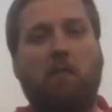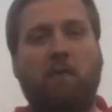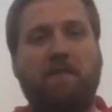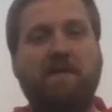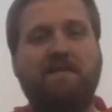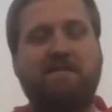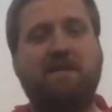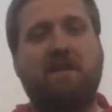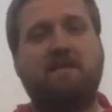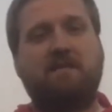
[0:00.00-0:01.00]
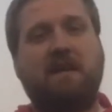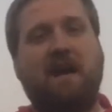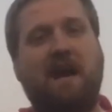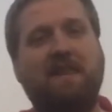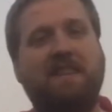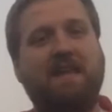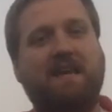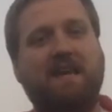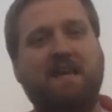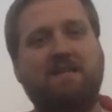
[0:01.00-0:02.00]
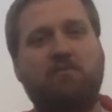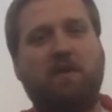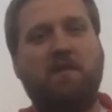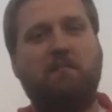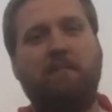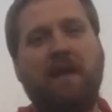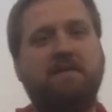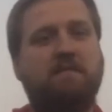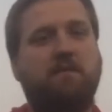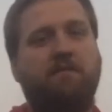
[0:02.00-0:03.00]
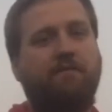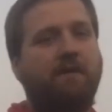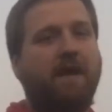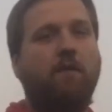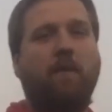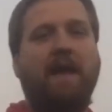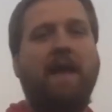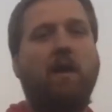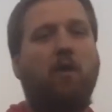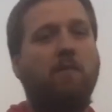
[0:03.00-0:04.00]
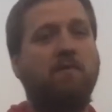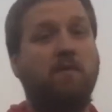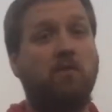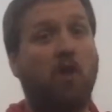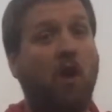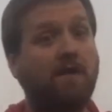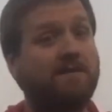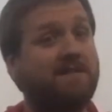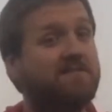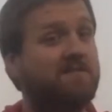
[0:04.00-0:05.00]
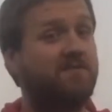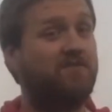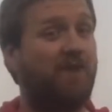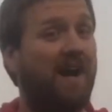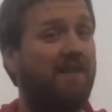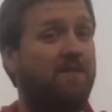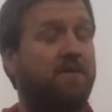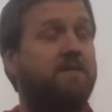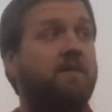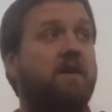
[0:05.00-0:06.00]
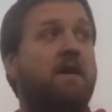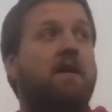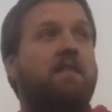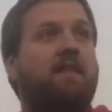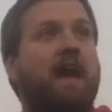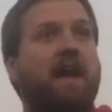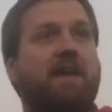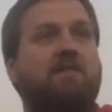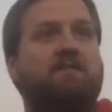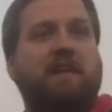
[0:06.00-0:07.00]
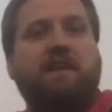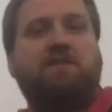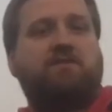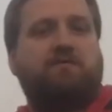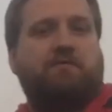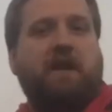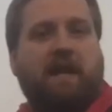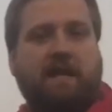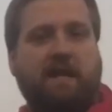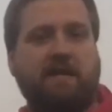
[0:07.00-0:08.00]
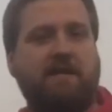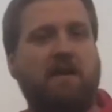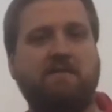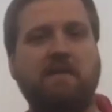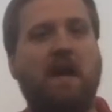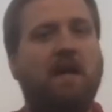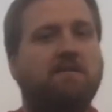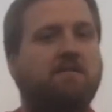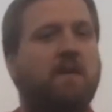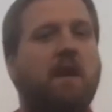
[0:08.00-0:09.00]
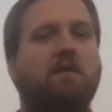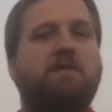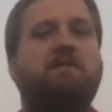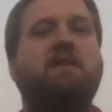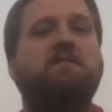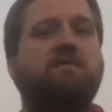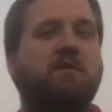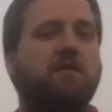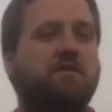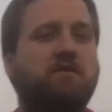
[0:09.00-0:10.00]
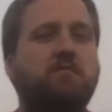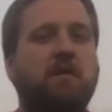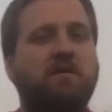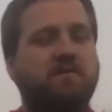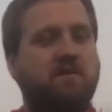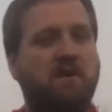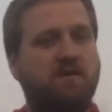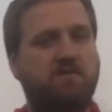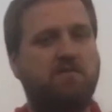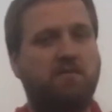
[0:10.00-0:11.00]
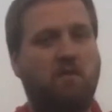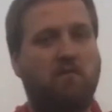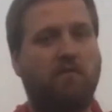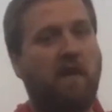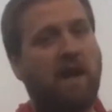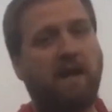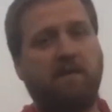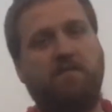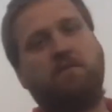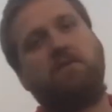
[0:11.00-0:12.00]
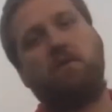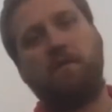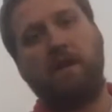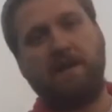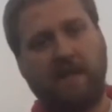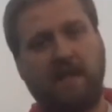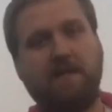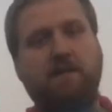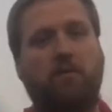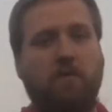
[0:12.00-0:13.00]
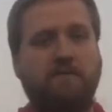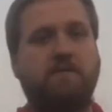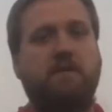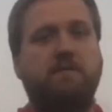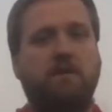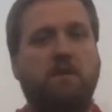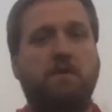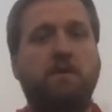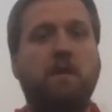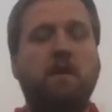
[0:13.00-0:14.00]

with this disc, I think it's one of the best fairway, almost long distance drivers that stays straight. It doesn't hyzer out, it doesn't turn too much as long as you throw it flat. If you throw it on an Annie, of course it's going to turn,